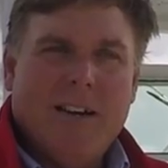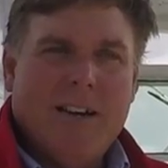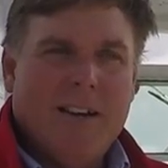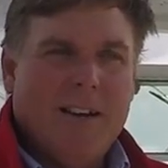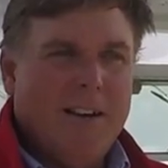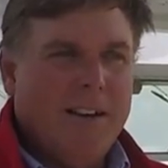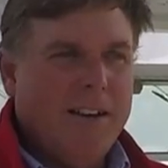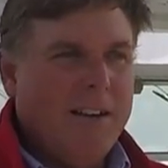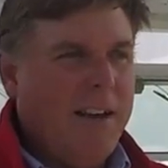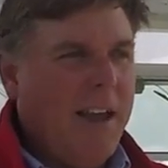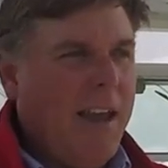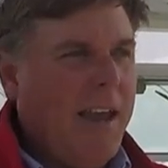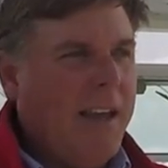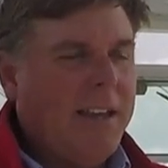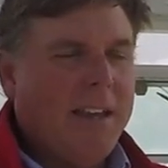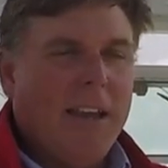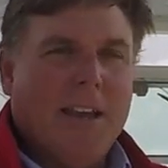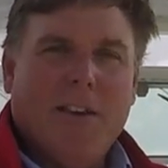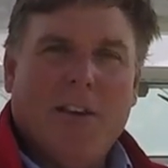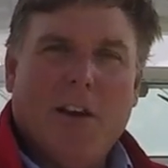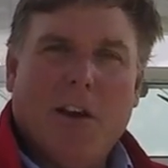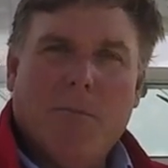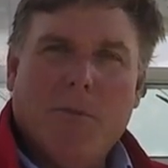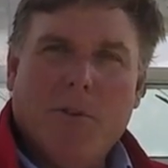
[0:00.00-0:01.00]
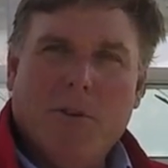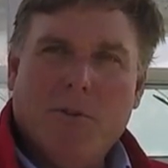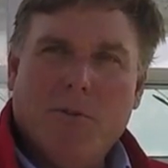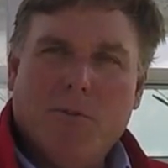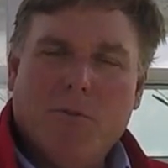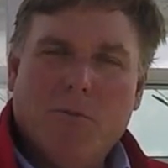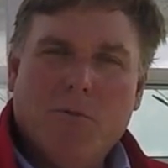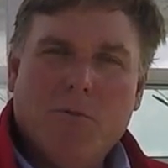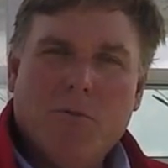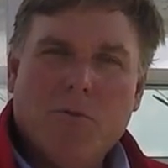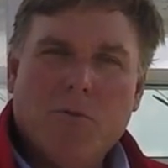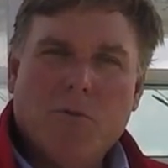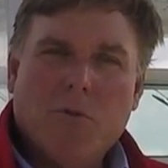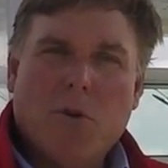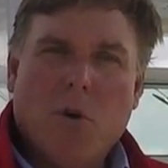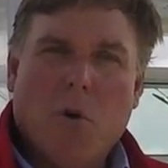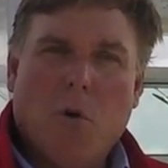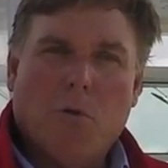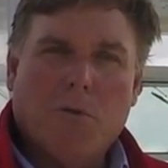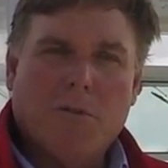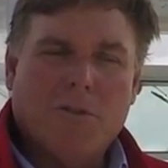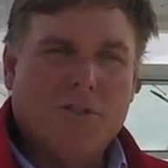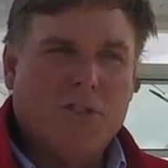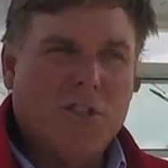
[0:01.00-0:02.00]
8 uh, kW
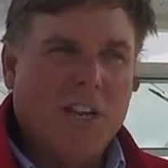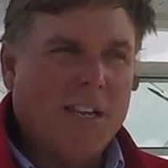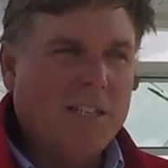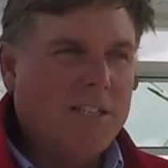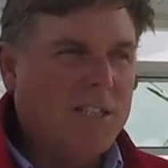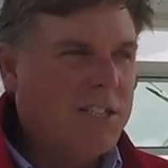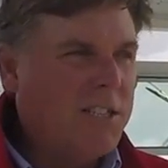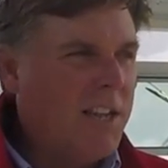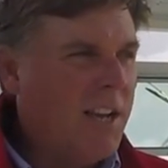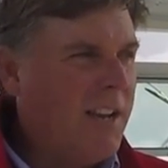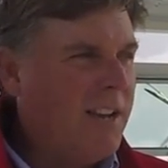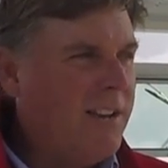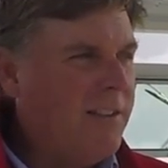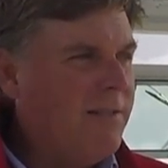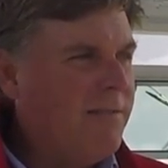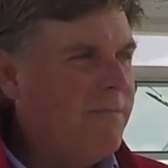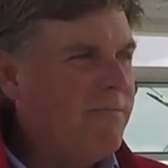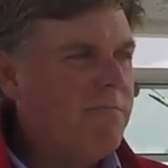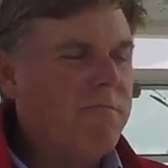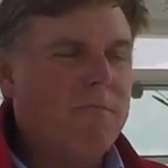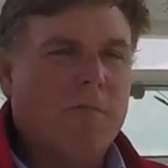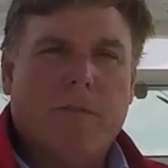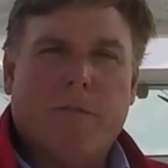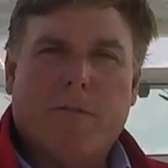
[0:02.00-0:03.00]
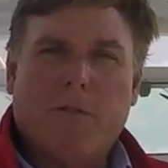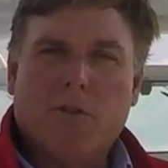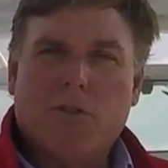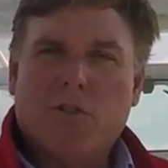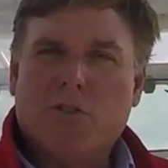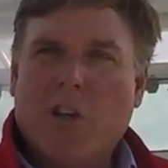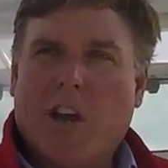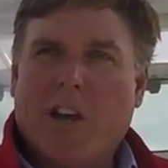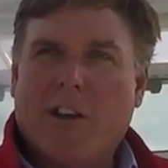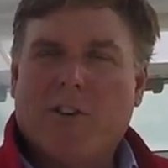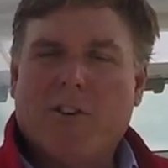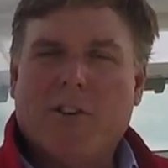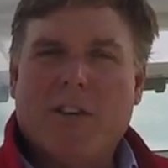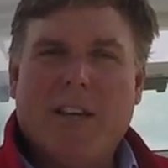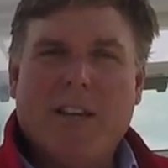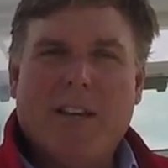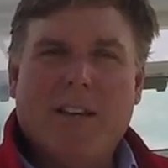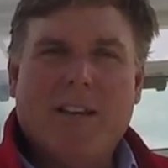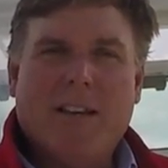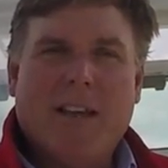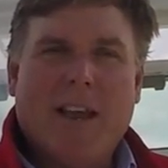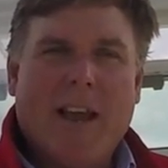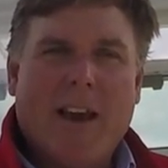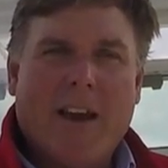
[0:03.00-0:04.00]
Kohler genset, reverse cycle
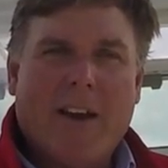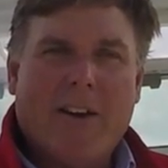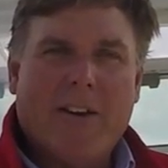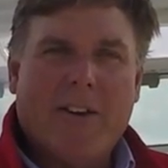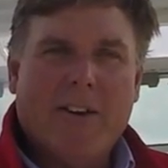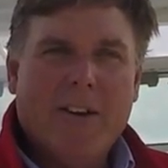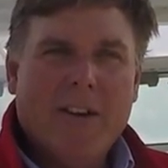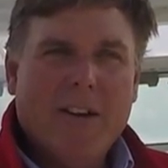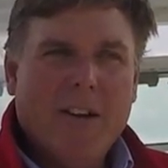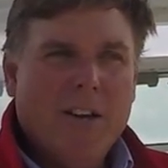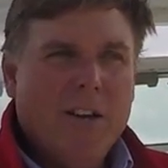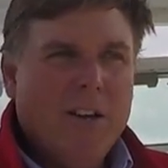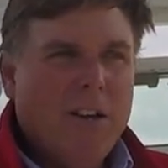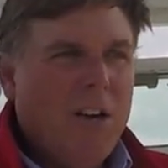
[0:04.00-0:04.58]
heat and air,